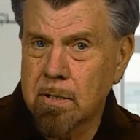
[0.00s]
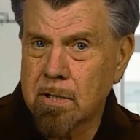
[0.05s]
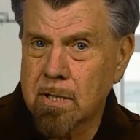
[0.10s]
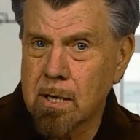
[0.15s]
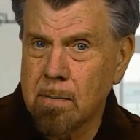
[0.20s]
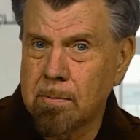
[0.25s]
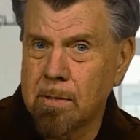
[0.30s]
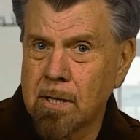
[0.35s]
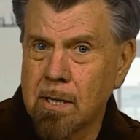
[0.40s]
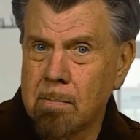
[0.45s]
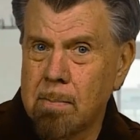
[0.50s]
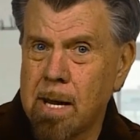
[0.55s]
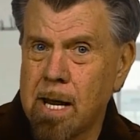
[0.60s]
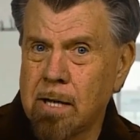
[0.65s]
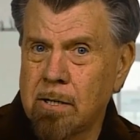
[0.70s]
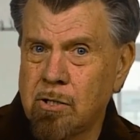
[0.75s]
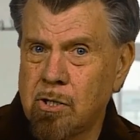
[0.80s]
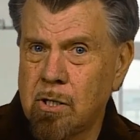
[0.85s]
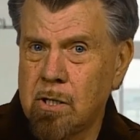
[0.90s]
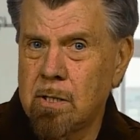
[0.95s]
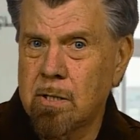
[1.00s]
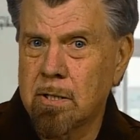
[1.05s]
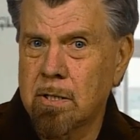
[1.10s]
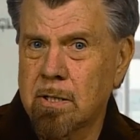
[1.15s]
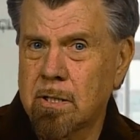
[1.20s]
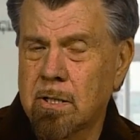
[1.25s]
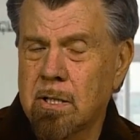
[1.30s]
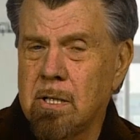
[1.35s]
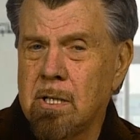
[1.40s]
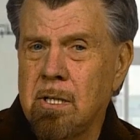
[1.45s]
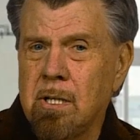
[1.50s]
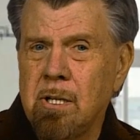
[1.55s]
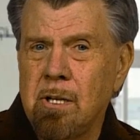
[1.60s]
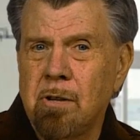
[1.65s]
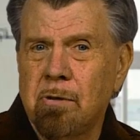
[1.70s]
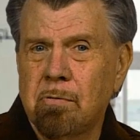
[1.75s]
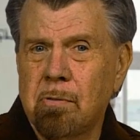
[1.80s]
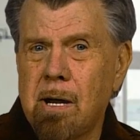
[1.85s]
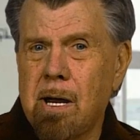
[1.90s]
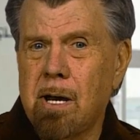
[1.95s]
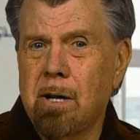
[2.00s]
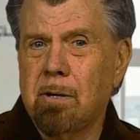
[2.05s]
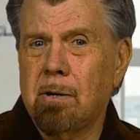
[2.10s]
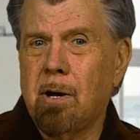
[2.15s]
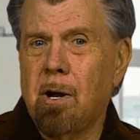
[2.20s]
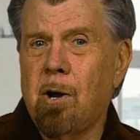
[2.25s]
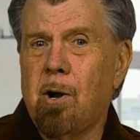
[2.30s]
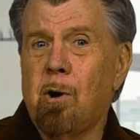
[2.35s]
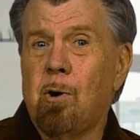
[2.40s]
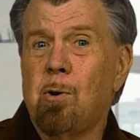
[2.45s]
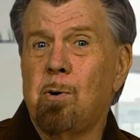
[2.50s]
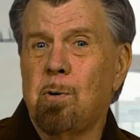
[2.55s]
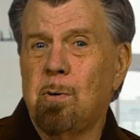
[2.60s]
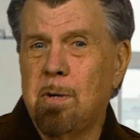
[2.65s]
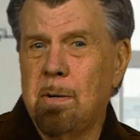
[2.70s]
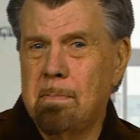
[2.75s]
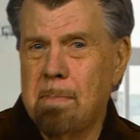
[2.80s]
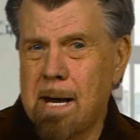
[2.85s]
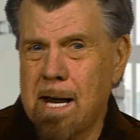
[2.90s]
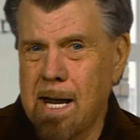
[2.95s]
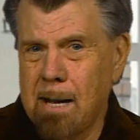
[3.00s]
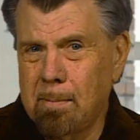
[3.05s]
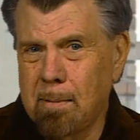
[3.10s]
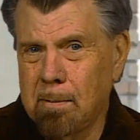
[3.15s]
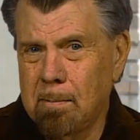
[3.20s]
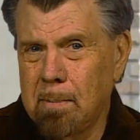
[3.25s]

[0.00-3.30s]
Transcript: something about Jesus throughout all the Bible.